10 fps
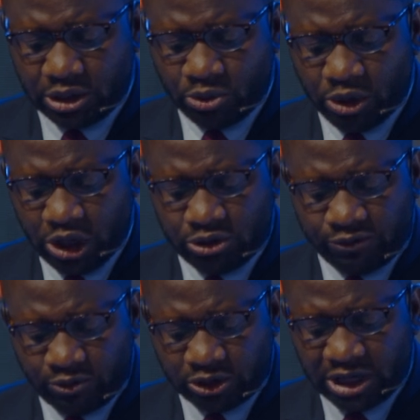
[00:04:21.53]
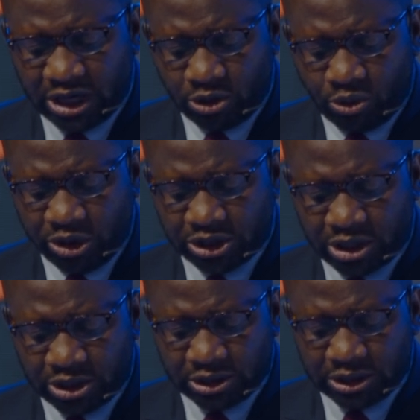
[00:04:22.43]
we need to foster the
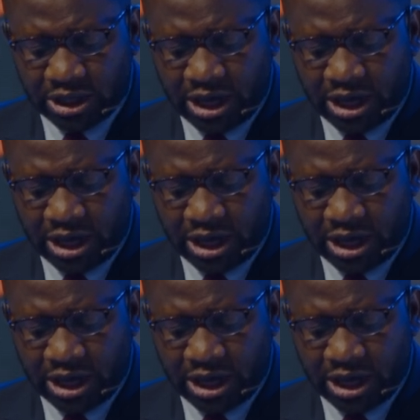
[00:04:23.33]
creation